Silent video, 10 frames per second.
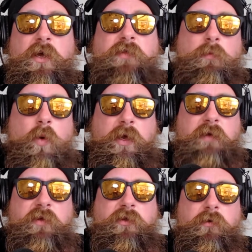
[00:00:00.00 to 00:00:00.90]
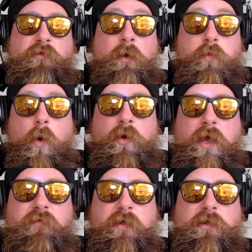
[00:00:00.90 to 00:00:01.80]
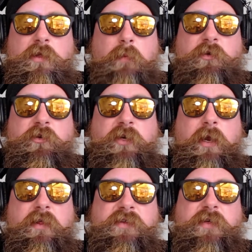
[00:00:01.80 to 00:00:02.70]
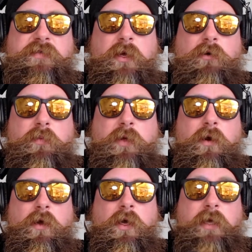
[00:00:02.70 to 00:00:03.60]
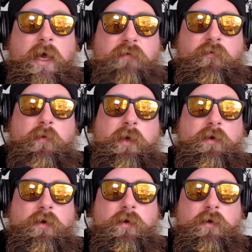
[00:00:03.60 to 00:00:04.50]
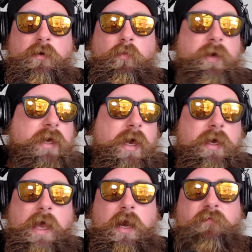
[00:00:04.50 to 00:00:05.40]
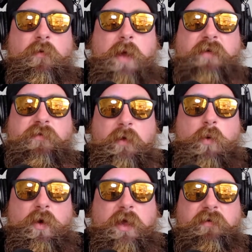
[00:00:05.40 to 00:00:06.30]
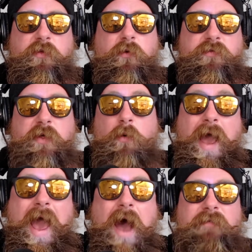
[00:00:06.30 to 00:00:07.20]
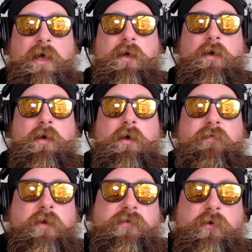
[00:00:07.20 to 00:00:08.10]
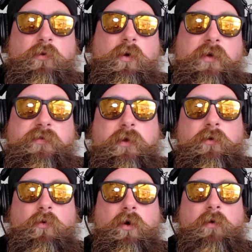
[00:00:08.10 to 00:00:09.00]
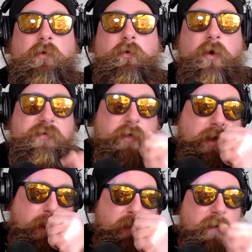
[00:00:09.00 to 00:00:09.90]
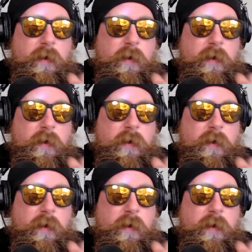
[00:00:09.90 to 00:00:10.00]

They won't give it to you. They won't give you the telemetry data that says they go up there. Get it for me. We can't get it from NASA. They won't give it to us. They don't have it. They just ignore us. They ignore our request to get it.